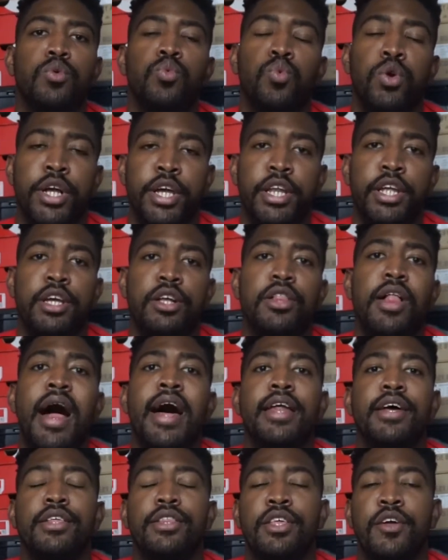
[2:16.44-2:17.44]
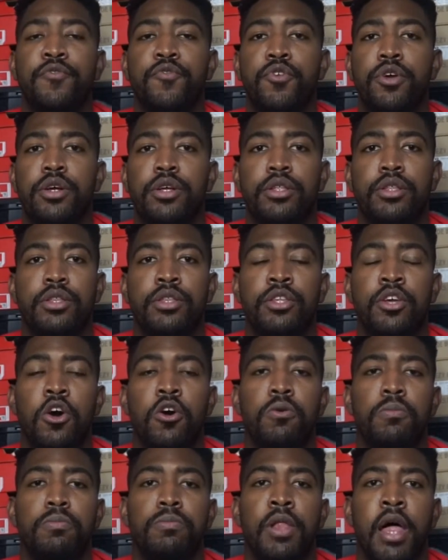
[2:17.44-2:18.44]
We're getting a lot of different
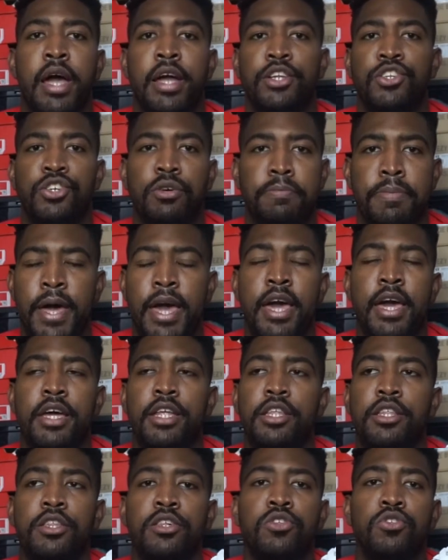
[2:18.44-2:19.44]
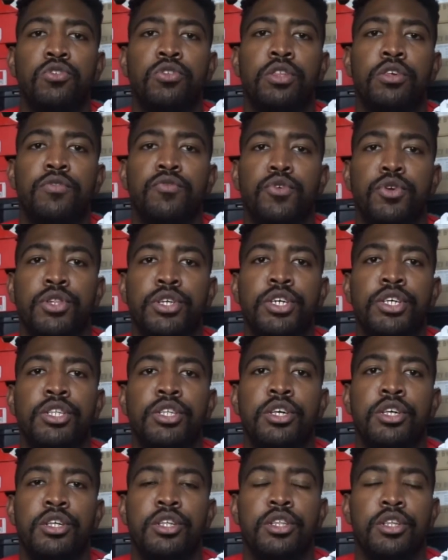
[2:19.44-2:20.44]
dope like Japan exclusive
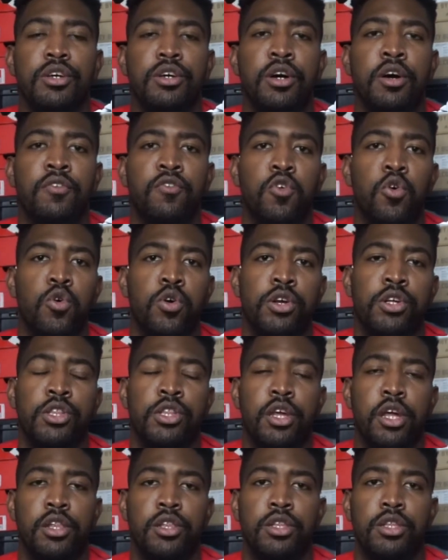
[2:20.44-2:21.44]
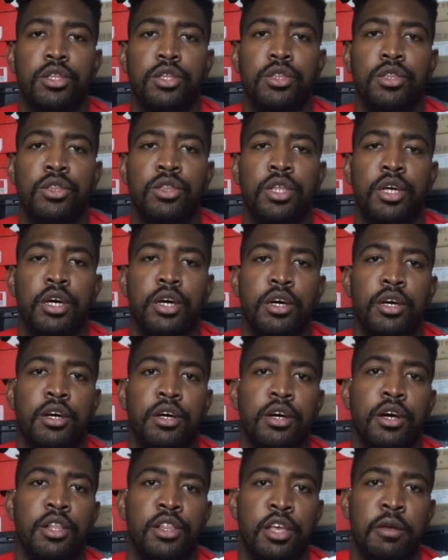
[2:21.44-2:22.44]
releases. Of course, since the
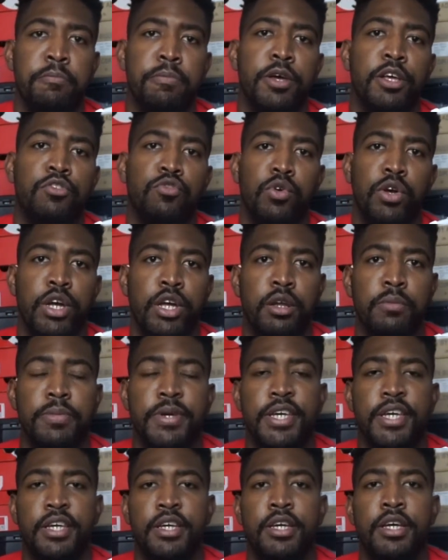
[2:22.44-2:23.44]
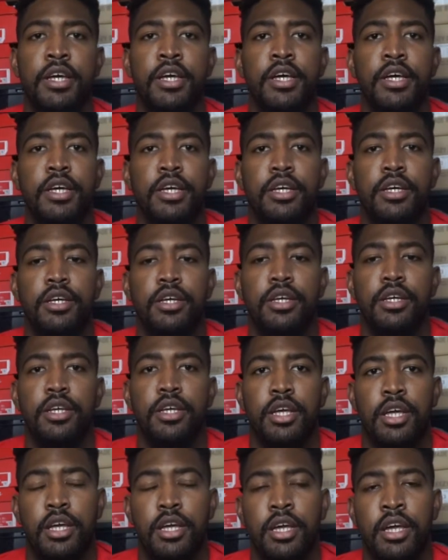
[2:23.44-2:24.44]
Olympics were gonna be
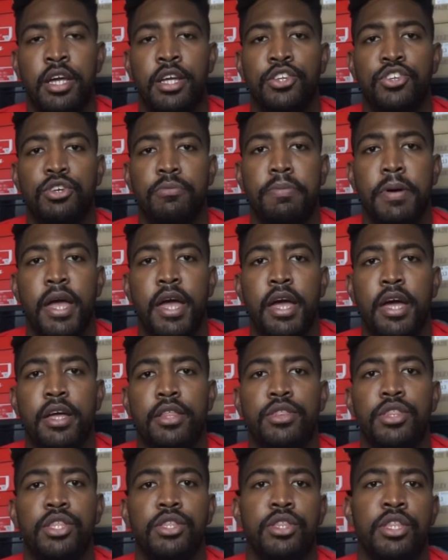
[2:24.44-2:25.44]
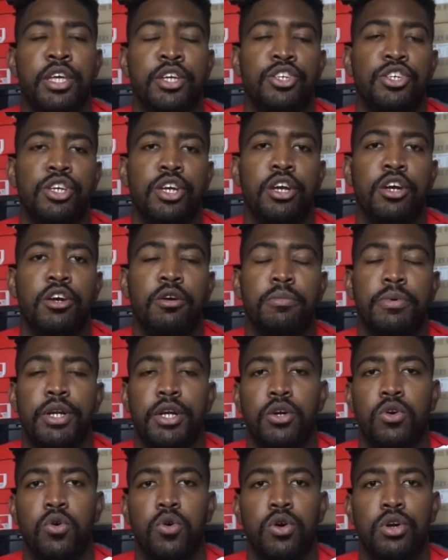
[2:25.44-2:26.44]
in Japan this year, but
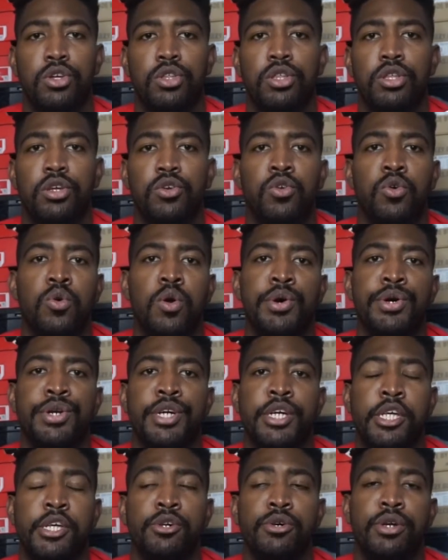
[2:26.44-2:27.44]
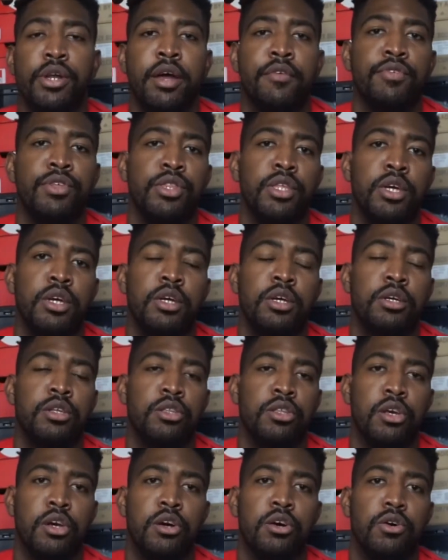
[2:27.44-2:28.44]
of course Corona killed everything,
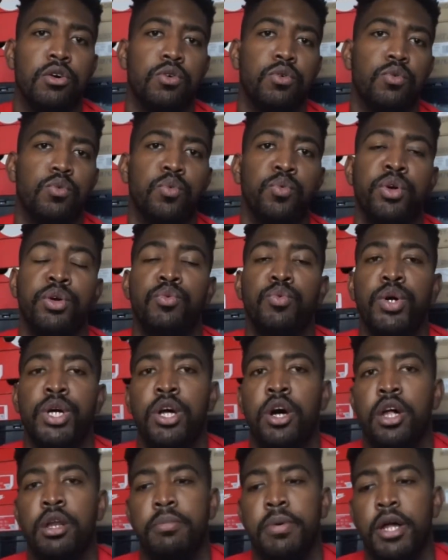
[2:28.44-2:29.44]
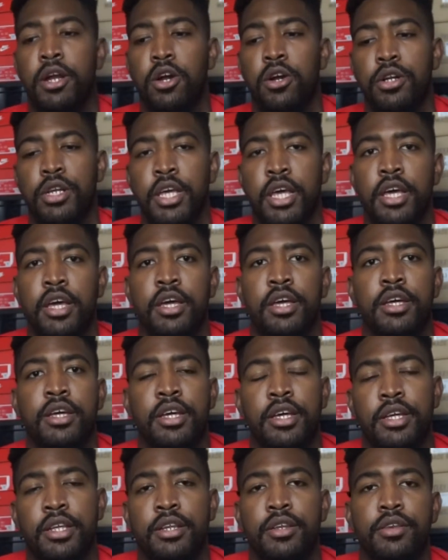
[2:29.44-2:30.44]
so we went on about our day
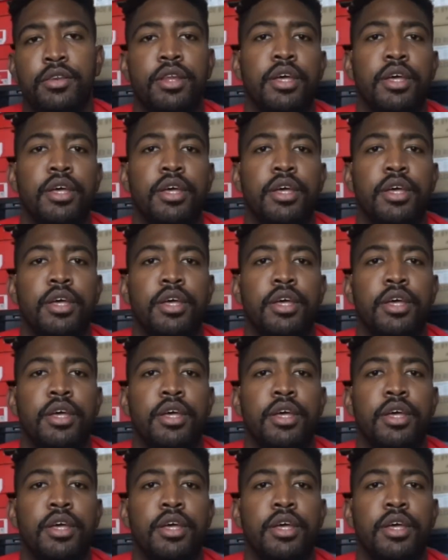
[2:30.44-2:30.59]
and